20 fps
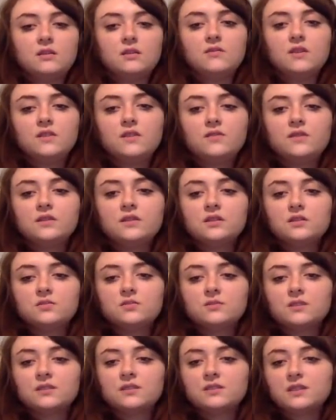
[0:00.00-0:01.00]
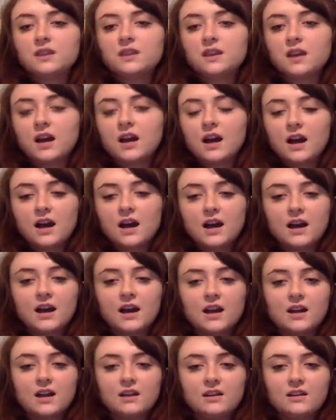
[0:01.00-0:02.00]
Even if you just want to say
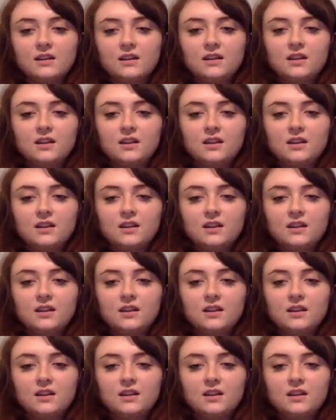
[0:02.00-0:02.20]
hi, and